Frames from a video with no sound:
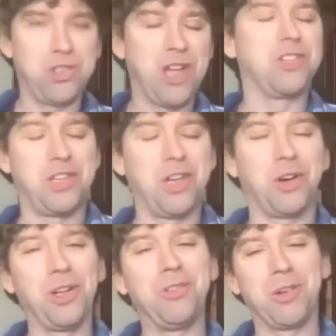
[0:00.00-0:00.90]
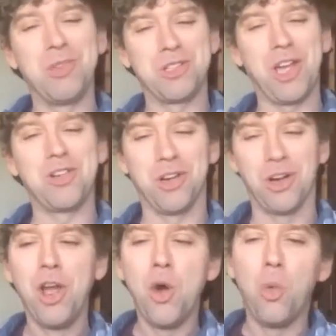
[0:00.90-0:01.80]
necessarily from the center.
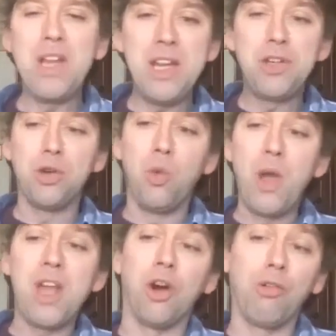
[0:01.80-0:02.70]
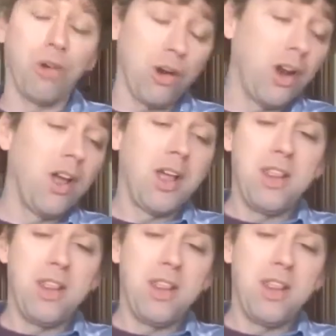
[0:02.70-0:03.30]
We need to win over